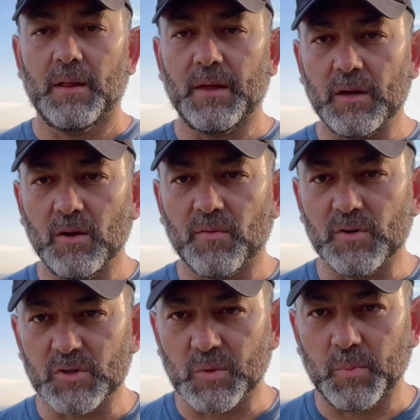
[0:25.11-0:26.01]
thank you for
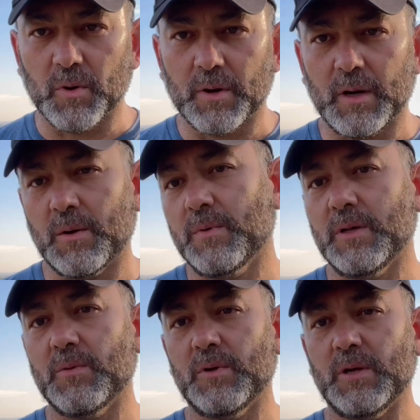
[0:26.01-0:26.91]
your support. I
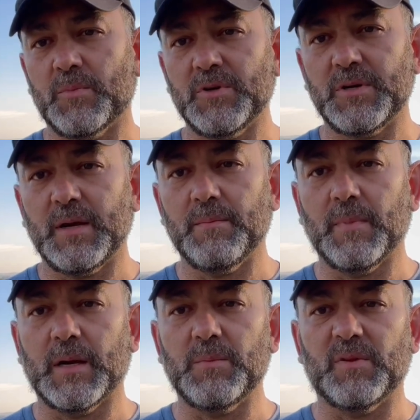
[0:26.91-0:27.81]
really appreciate it.
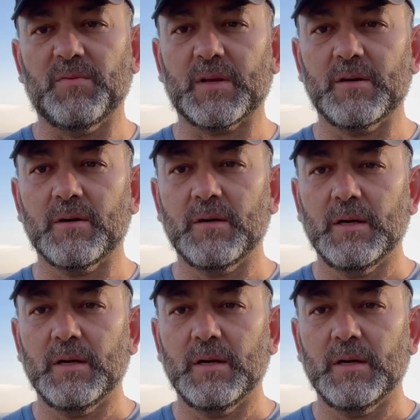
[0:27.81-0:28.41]
My name is Victor.